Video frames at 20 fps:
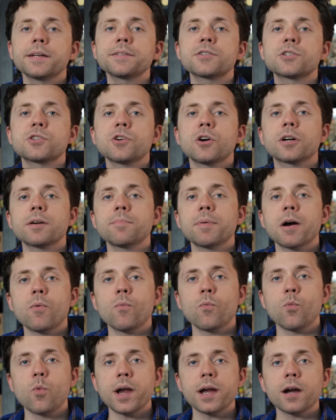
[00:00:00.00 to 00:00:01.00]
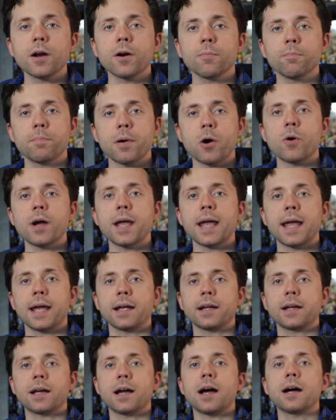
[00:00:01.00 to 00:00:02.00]
Let's talk about where BOA
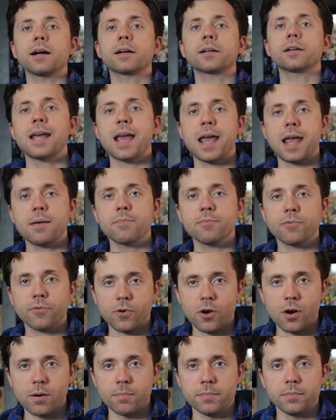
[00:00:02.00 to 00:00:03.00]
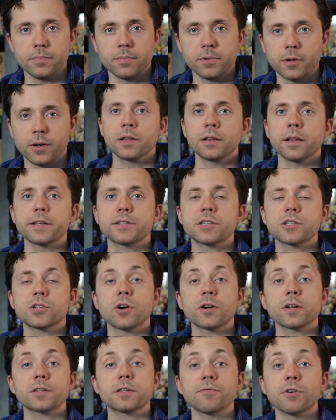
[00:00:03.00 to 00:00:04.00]
Hancock came from. Let's
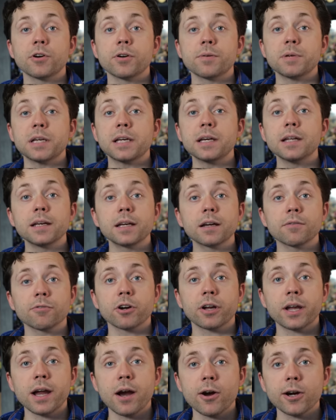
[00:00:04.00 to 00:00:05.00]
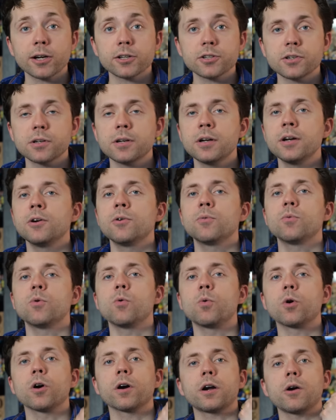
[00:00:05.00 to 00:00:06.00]
start at the very beginning of her character,
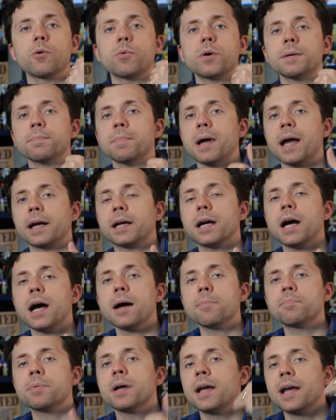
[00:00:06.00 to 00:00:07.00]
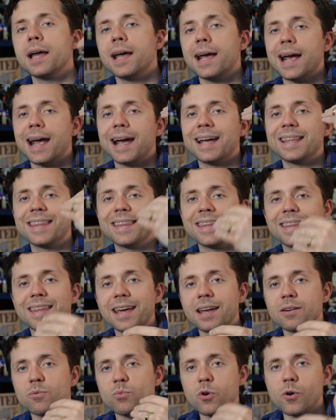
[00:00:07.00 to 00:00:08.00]
we'll work our way back up, and
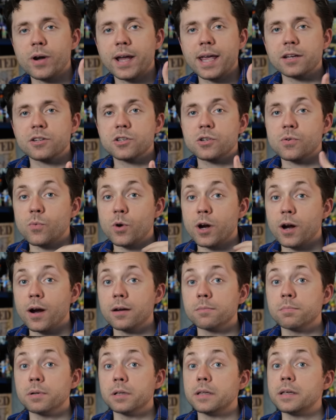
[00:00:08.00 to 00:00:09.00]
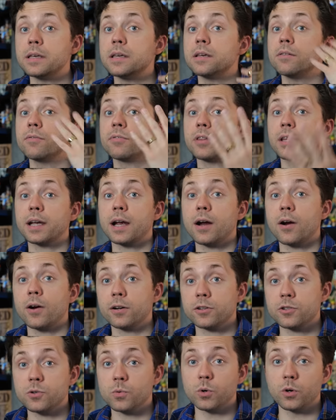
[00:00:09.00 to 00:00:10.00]
then we'll get to where I believe the
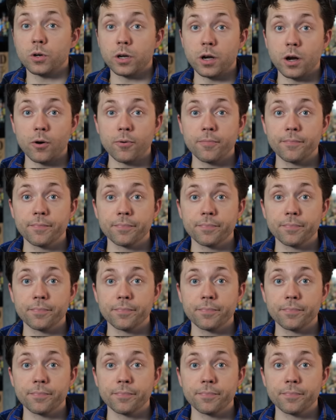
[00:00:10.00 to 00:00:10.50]
character will go.